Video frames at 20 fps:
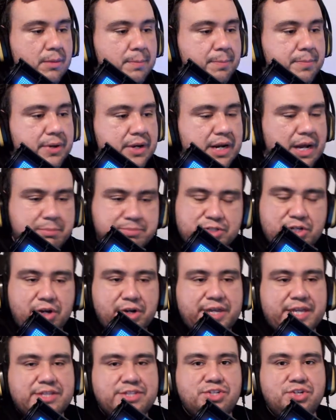But I'm
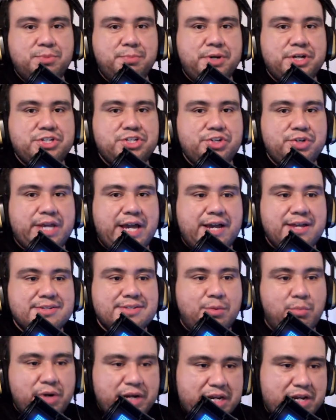talking too much, you guys.
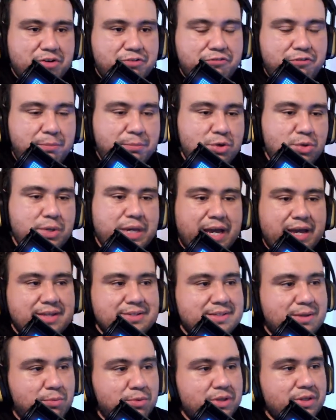I want to hear from you
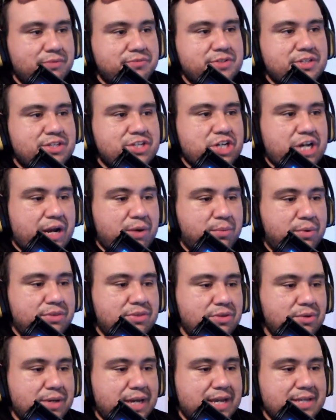guys. I would love to chat
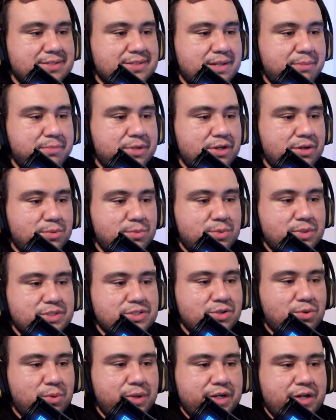with you guys. Let me know
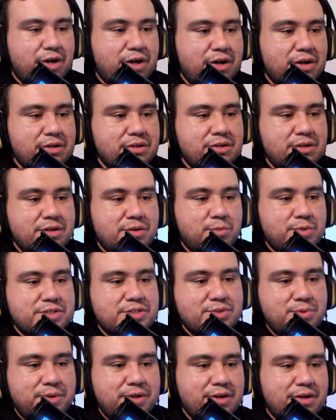what's going on. You know,
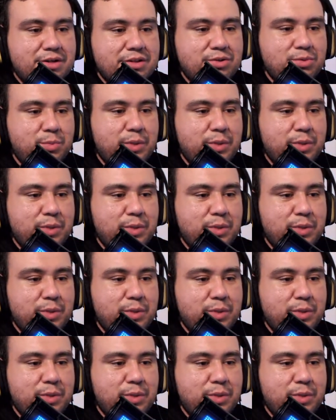what's going on.